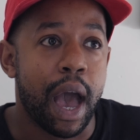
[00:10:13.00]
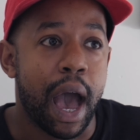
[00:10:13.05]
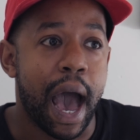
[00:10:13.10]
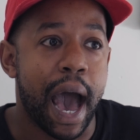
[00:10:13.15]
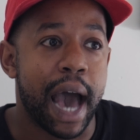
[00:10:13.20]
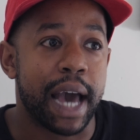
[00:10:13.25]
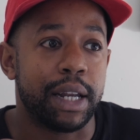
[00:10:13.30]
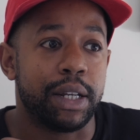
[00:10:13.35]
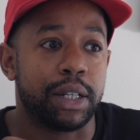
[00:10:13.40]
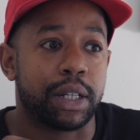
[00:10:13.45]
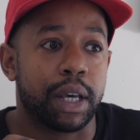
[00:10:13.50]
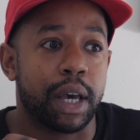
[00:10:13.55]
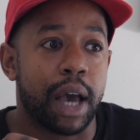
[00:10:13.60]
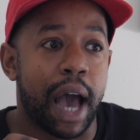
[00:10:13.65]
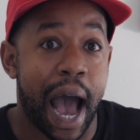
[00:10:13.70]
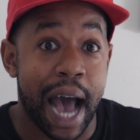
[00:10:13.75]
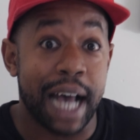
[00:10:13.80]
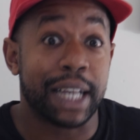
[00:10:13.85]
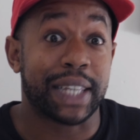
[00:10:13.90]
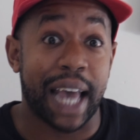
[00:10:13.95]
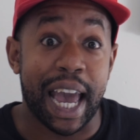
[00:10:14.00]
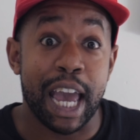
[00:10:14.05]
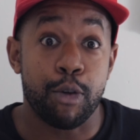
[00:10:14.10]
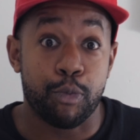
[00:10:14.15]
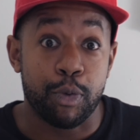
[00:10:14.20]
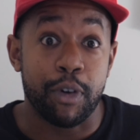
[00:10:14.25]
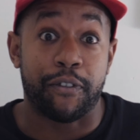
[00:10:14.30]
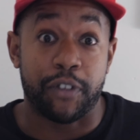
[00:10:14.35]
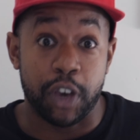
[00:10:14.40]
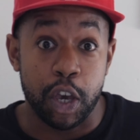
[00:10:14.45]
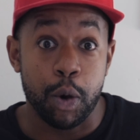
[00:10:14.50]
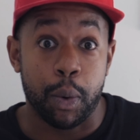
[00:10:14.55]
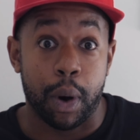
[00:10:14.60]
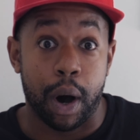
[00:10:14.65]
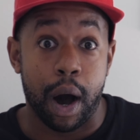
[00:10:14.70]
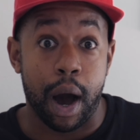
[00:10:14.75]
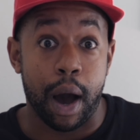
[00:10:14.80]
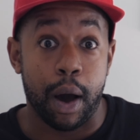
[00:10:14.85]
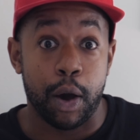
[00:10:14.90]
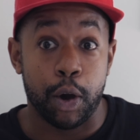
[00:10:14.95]
And as a
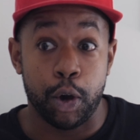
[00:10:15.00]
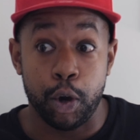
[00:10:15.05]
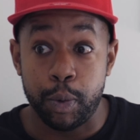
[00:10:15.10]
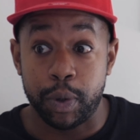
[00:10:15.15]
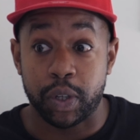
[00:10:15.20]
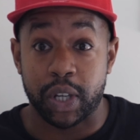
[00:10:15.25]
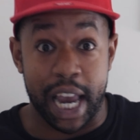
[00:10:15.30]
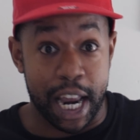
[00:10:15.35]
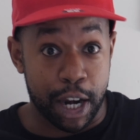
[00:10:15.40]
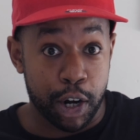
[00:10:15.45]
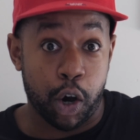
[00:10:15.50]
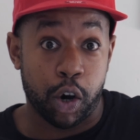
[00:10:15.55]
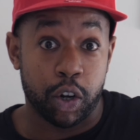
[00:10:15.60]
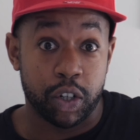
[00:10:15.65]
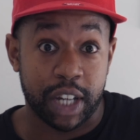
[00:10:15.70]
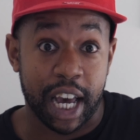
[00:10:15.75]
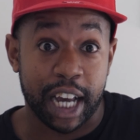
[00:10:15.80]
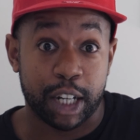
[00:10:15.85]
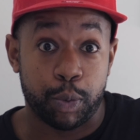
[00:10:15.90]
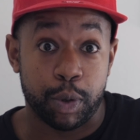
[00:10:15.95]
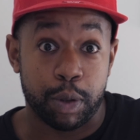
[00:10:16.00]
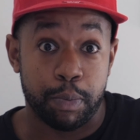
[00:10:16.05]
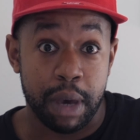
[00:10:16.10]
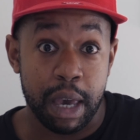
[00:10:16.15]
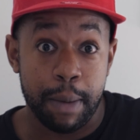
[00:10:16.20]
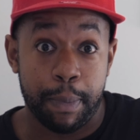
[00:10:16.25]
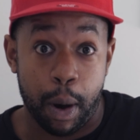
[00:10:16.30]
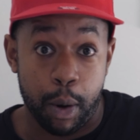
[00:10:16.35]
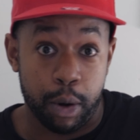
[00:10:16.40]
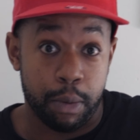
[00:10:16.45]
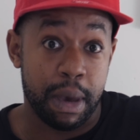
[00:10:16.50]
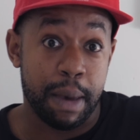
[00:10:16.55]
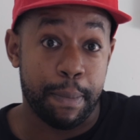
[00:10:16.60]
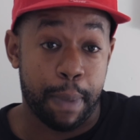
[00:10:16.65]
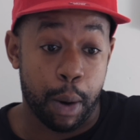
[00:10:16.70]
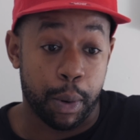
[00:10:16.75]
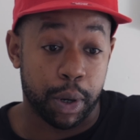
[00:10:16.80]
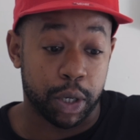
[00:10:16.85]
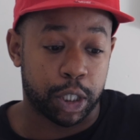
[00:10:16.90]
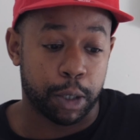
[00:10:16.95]
reviewer who is in contact with Meepo, and
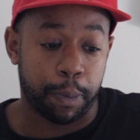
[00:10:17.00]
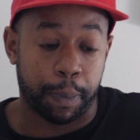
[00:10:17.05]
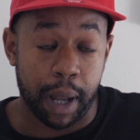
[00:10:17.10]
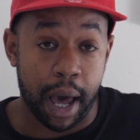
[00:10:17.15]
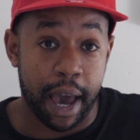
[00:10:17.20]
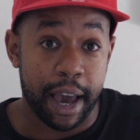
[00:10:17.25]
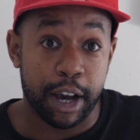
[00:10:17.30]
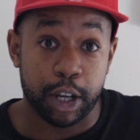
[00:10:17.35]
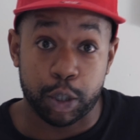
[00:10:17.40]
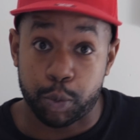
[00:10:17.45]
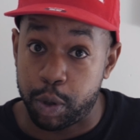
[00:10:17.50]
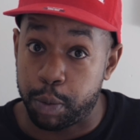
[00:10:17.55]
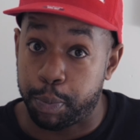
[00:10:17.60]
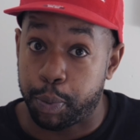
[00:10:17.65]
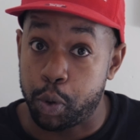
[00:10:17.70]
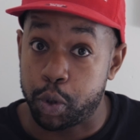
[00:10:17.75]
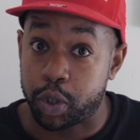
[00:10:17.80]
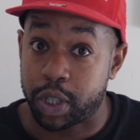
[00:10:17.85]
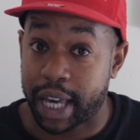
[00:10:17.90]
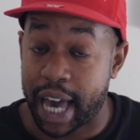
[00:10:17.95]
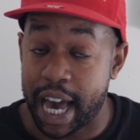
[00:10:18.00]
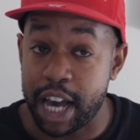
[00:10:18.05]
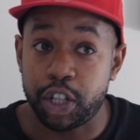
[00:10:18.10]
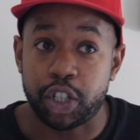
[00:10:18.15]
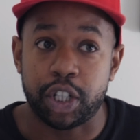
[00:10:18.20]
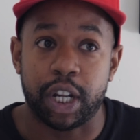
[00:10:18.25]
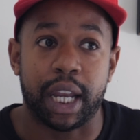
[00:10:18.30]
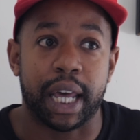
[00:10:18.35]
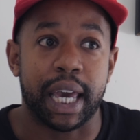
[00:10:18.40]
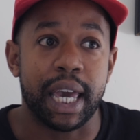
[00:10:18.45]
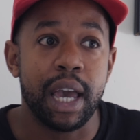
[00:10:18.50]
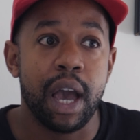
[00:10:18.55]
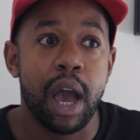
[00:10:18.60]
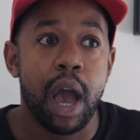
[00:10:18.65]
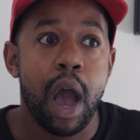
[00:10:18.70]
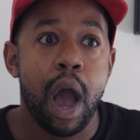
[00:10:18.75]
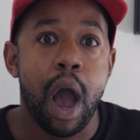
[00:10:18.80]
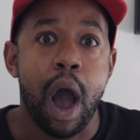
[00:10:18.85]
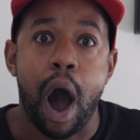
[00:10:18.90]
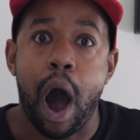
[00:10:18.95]
Meepo are supplying us with boards occasionally,
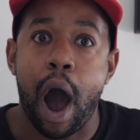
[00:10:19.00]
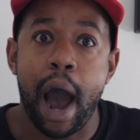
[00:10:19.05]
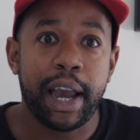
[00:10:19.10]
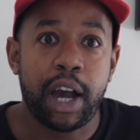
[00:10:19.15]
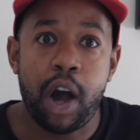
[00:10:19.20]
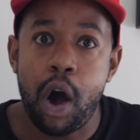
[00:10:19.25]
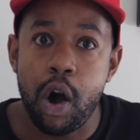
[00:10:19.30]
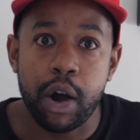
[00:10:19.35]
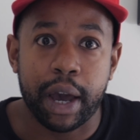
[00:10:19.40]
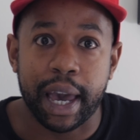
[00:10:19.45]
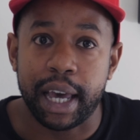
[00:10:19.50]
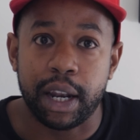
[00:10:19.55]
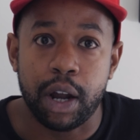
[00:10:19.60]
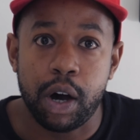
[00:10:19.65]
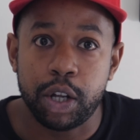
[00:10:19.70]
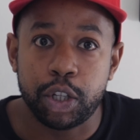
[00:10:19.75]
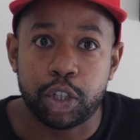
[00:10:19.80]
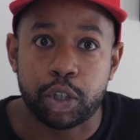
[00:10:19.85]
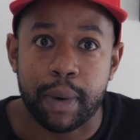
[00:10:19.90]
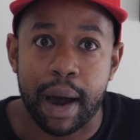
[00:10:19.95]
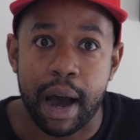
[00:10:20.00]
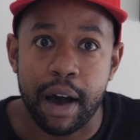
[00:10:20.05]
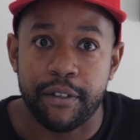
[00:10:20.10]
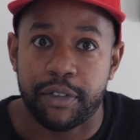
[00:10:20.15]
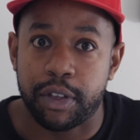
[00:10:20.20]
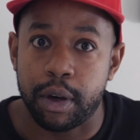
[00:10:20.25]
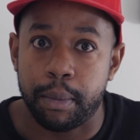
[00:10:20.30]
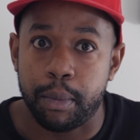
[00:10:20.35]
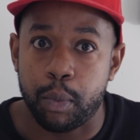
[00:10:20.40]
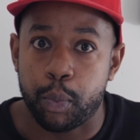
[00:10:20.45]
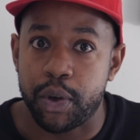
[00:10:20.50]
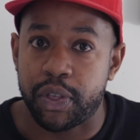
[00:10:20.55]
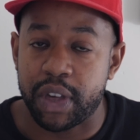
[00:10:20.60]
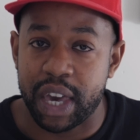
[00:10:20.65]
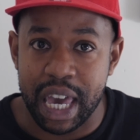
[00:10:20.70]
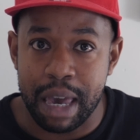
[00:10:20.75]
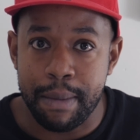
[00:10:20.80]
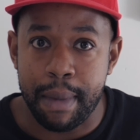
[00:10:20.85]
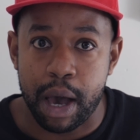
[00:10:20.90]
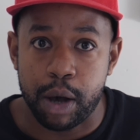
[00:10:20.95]
I can't get an answer out of them with
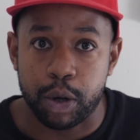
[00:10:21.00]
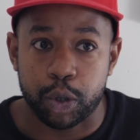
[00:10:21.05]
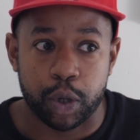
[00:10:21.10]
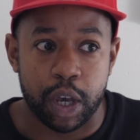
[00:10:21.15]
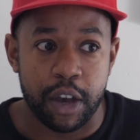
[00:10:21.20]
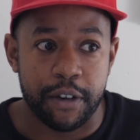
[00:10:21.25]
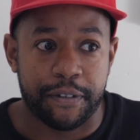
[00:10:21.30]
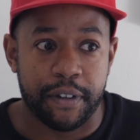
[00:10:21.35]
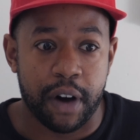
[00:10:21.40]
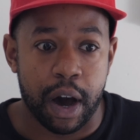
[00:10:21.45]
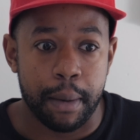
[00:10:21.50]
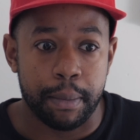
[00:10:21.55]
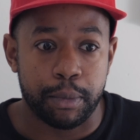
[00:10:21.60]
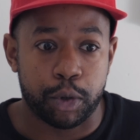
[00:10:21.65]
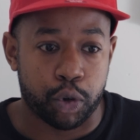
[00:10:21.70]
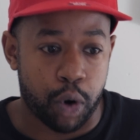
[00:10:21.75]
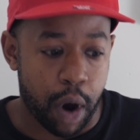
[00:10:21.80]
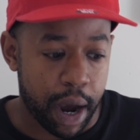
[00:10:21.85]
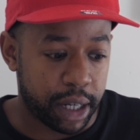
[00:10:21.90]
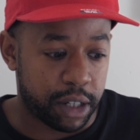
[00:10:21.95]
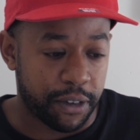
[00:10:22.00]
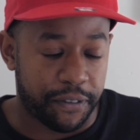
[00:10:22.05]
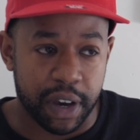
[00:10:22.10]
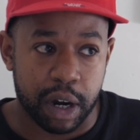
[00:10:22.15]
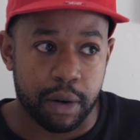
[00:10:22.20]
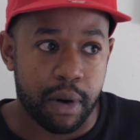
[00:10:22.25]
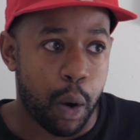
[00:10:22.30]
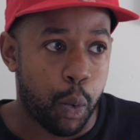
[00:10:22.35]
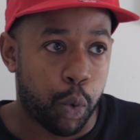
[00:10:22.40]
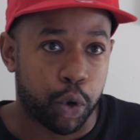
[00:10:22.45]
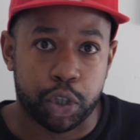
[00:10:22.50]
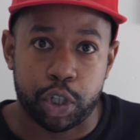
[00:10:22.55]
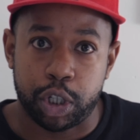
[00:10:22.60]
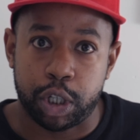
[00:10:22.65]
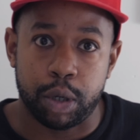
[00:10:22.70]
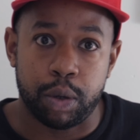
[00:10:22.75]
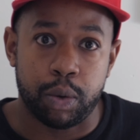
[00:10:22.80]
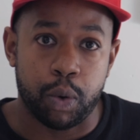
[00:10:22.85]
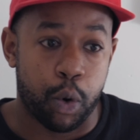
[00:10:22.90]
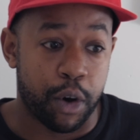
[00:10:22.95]
emails if I'm trying to figure out what to
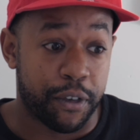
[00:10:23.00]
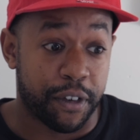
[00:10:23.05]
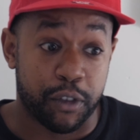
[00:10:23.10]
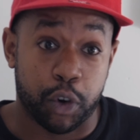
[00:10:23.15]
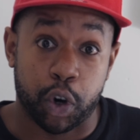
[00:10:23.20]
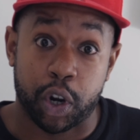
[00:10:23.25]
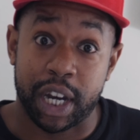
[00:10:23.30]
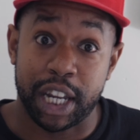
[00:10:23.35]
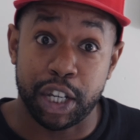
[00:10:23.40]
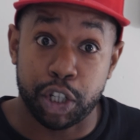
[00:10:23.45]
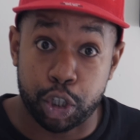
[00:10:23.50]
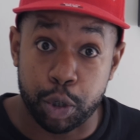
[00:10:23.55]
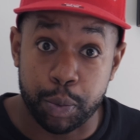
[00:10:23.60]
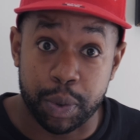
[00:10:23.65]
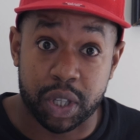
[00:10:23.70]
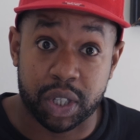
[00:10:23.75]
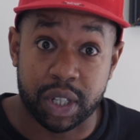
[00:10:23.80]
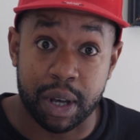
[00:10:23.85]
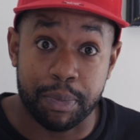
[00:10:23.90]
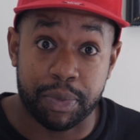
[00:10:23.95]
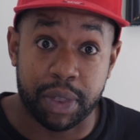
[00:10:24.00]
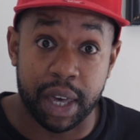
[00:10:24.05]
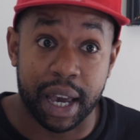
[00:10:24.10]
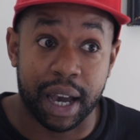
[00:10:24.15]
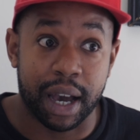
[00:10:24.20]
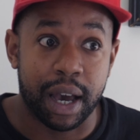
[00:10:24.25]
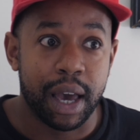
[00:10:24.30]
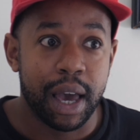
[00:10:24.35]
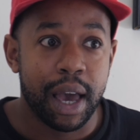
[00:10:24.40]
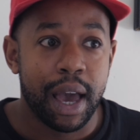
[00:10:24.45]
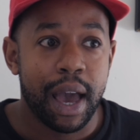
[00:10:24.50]
do or if I've got an issue with something.